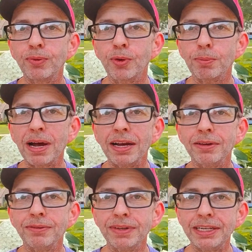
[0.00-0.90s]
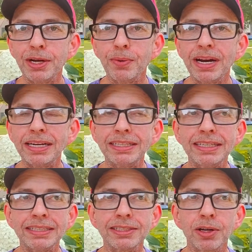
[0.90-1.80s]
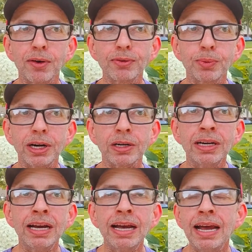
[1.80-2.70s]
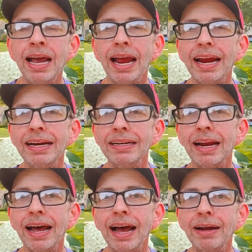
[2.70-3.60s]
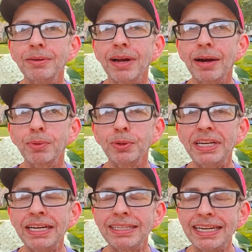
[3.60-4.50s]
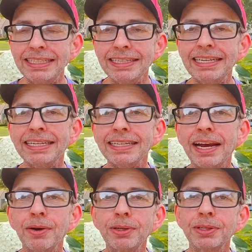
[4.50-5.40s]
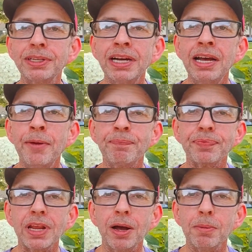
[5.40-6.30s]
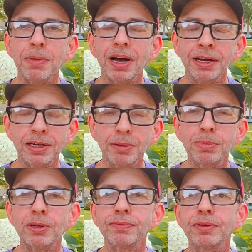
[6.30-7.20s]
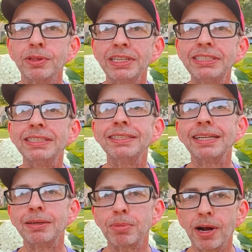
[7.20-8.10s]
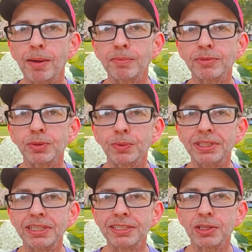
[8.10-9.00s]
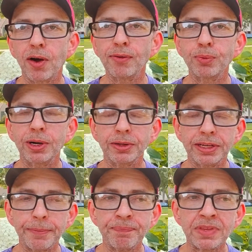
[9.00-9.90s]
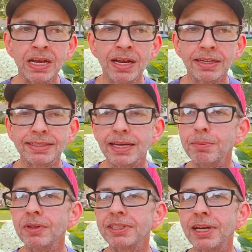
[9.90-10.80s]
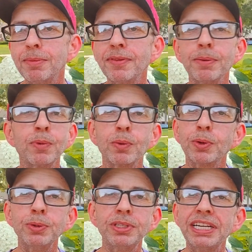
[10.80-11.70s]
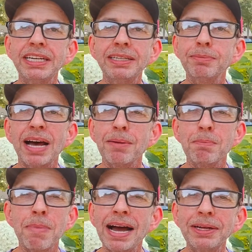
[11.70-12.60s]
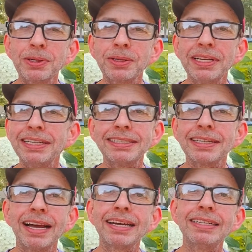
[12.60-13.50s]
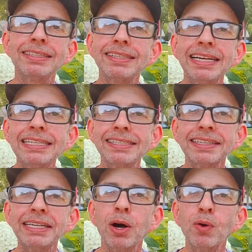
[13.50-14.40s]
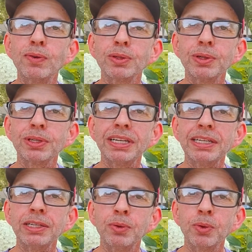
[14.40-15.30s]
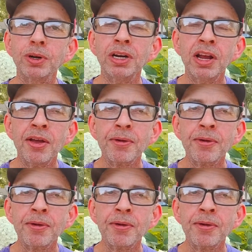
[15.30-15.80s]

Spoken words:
for my video editing software. And I routinely encountered a number of glitches and problems with this software that some of them were routine, minor things that I could just easily overlook and ignore.